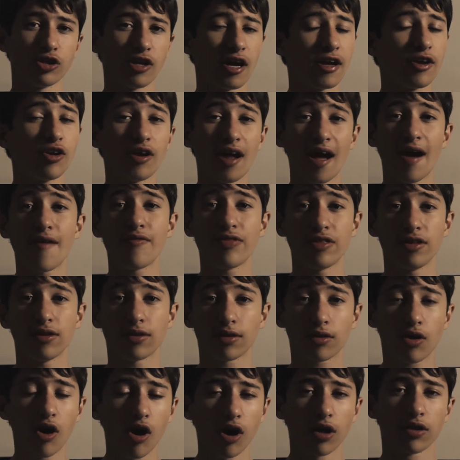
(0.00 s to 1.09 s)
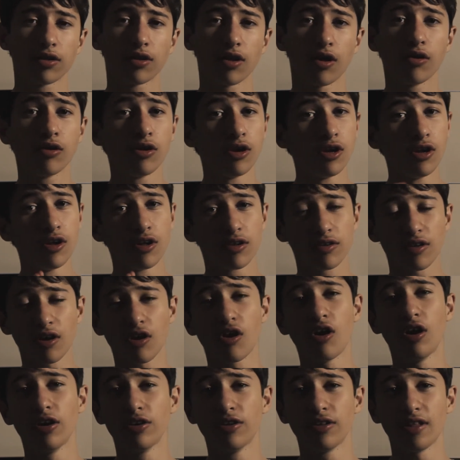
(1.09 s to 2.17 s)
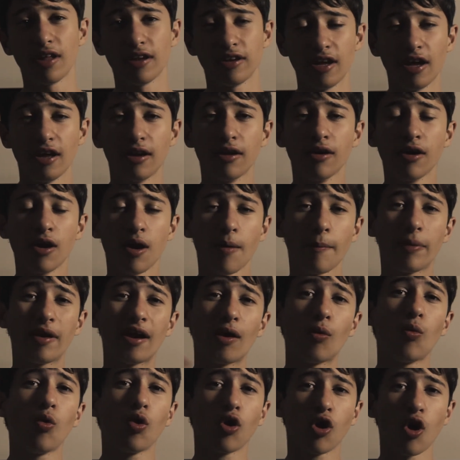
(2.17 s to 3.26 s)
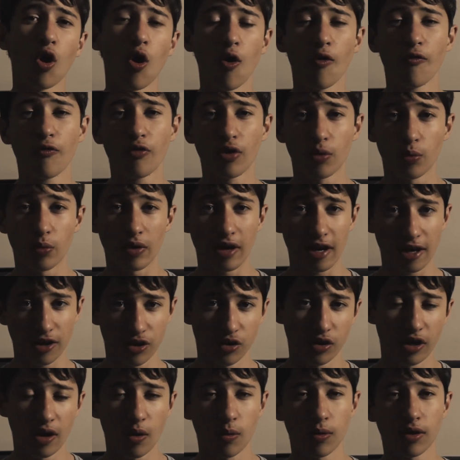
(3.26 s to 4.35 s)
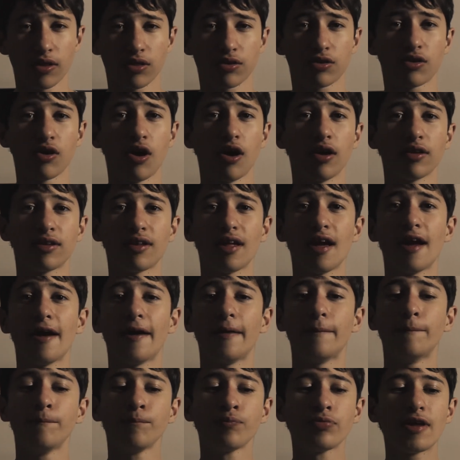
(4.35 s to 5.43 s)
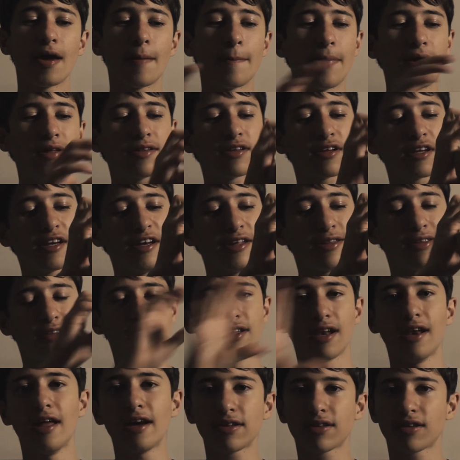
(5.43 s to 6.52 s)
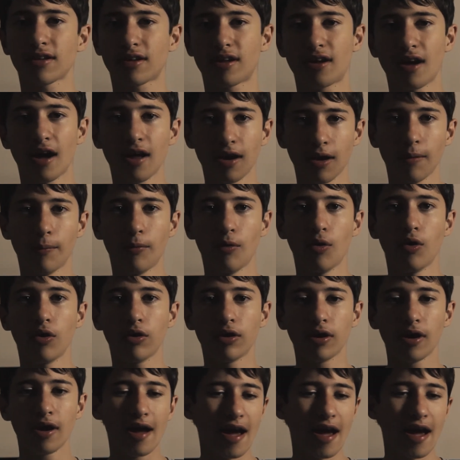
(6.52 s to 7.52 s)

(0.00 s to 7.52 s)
I don't have these cards though, so I can't do that yet, but I will go over it when I do get one of the cards, and it basically selects the color board,